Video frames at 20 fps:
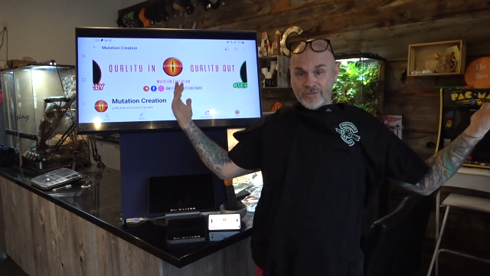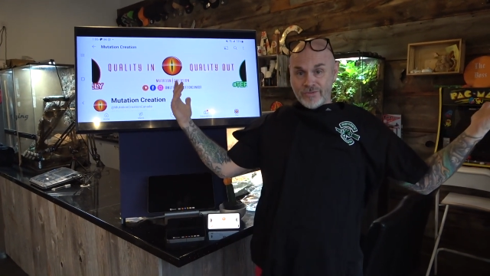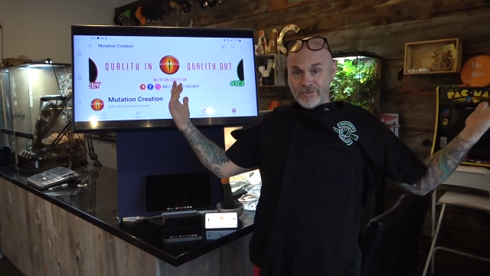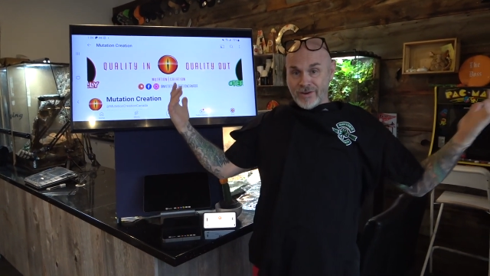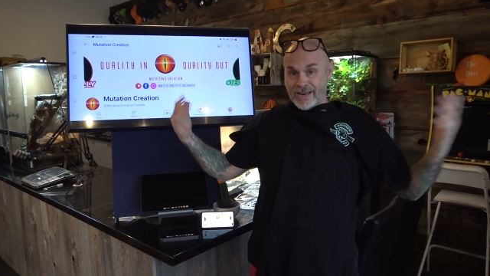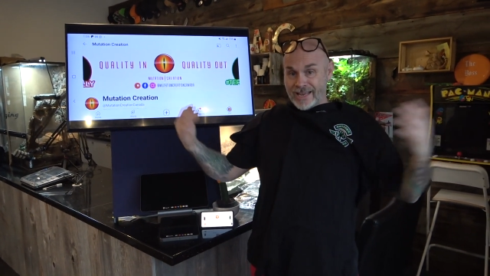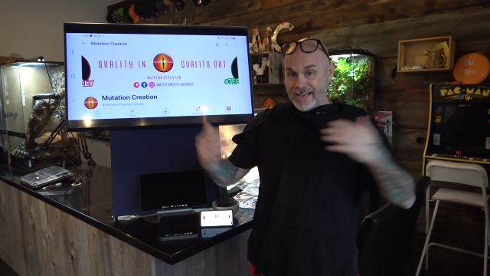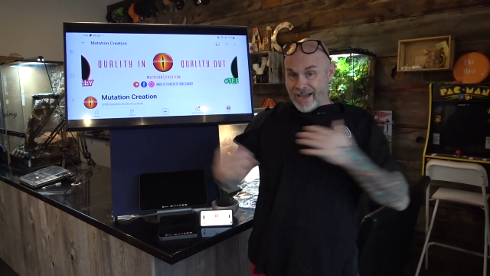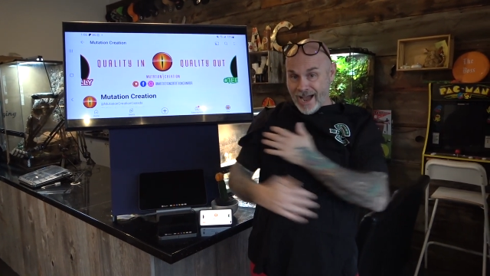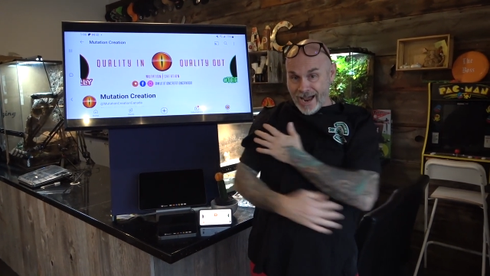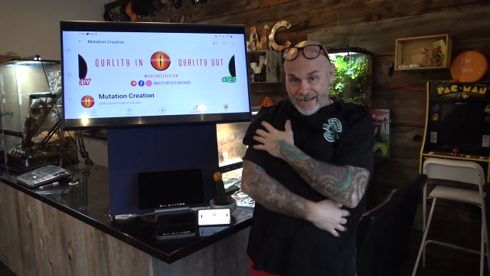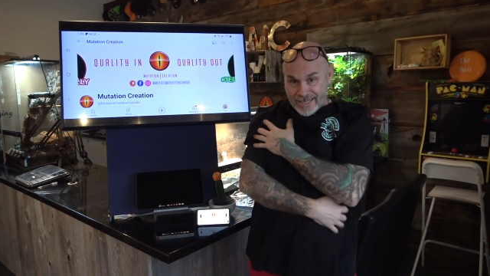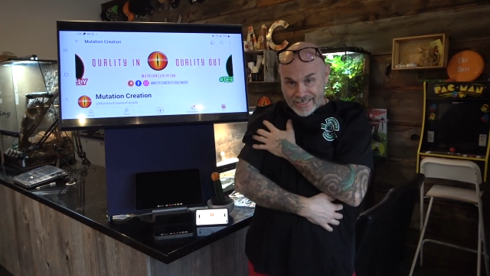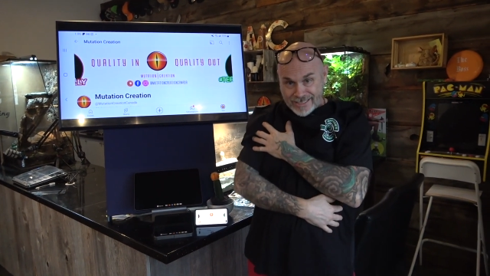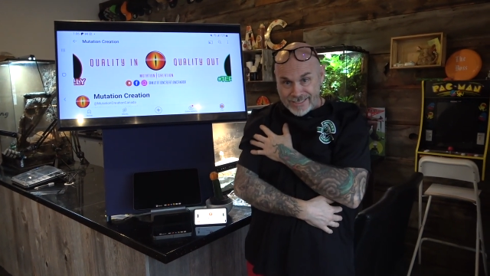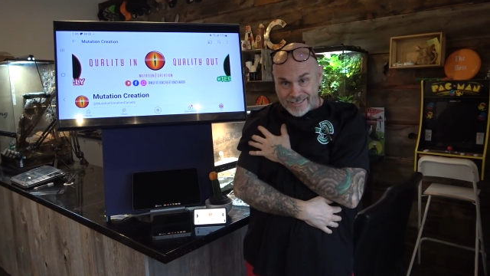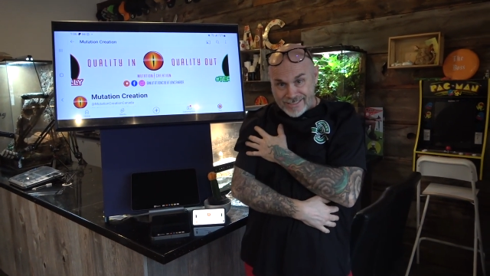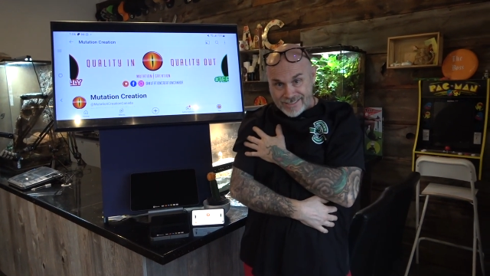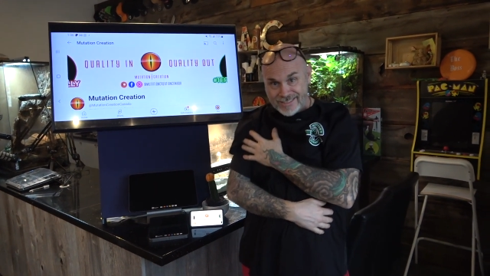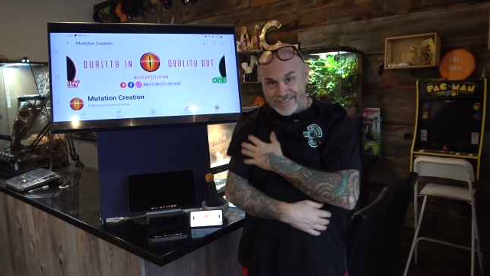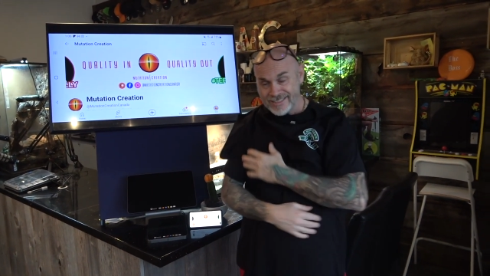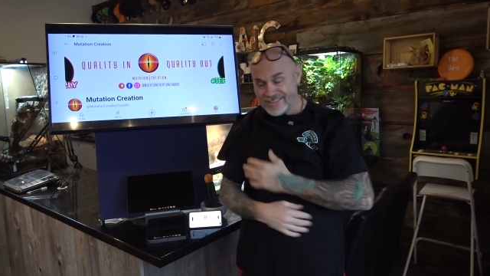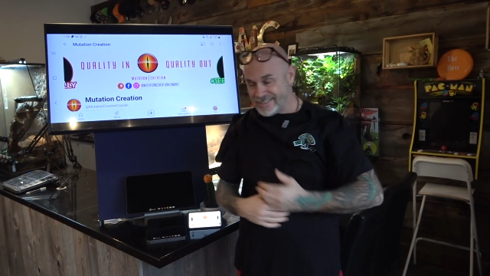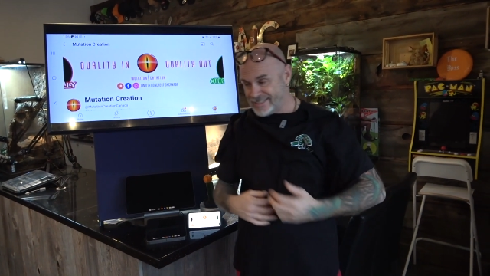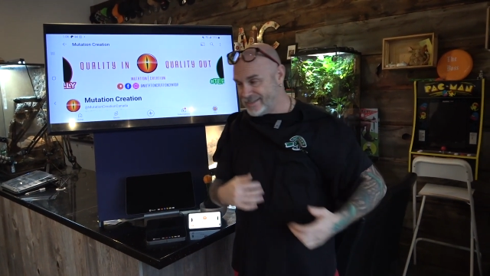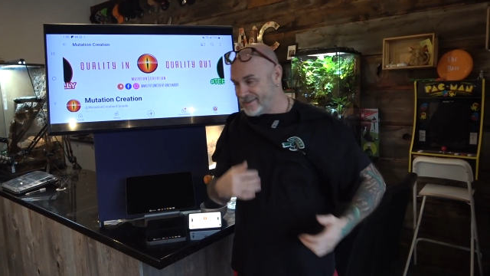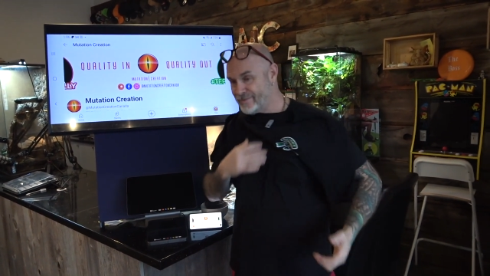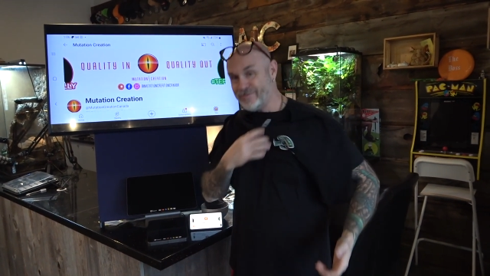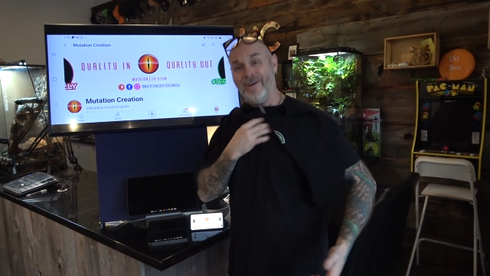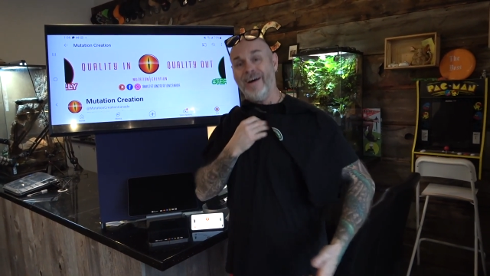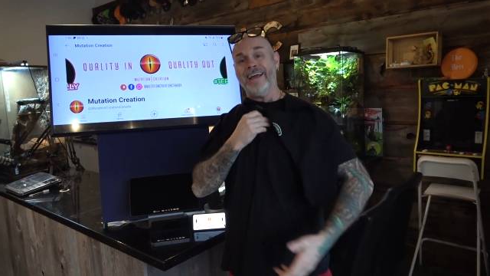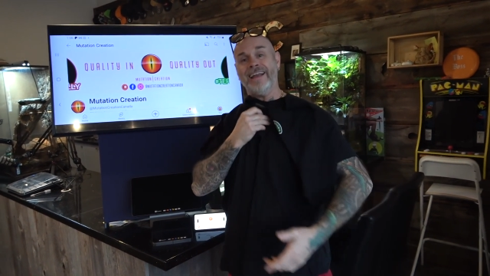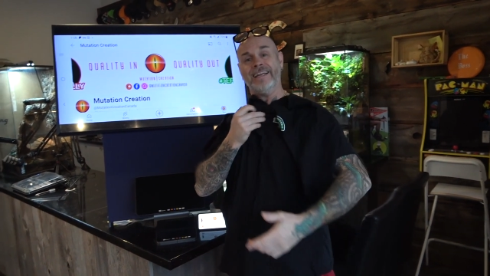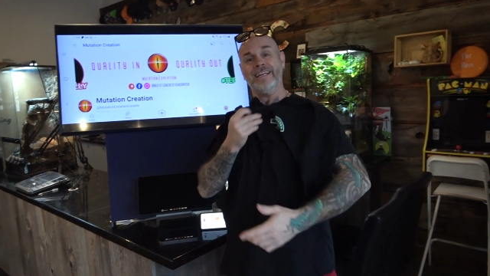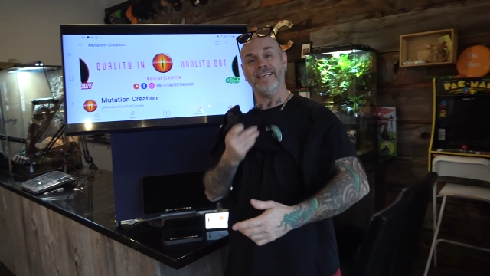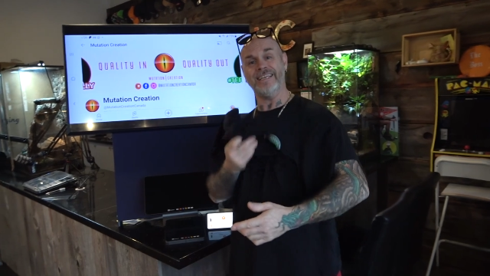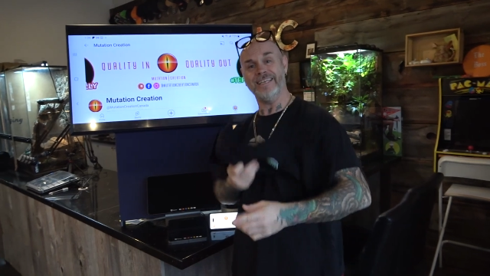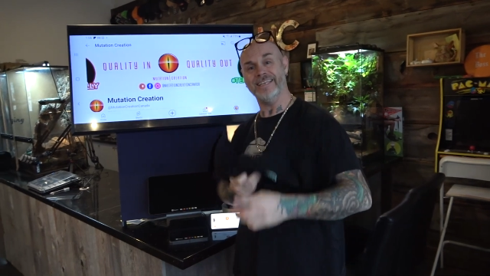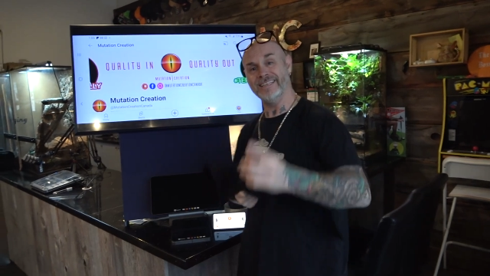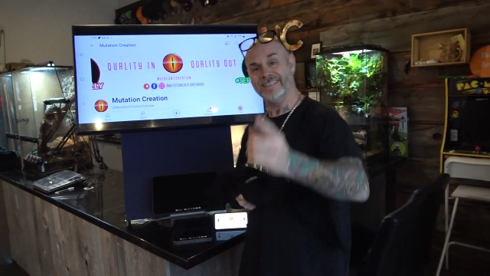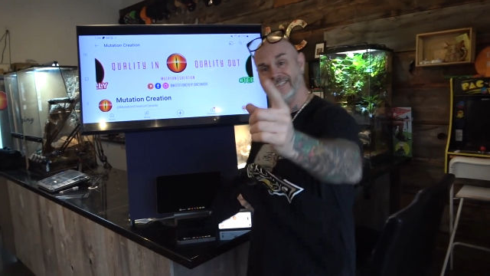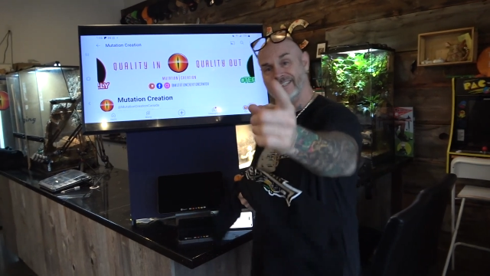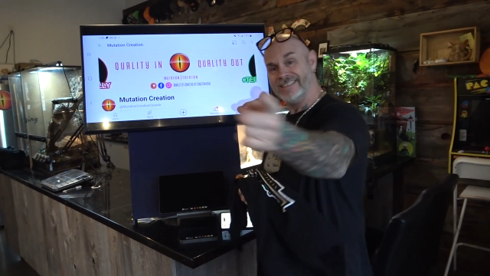I got it. Finally,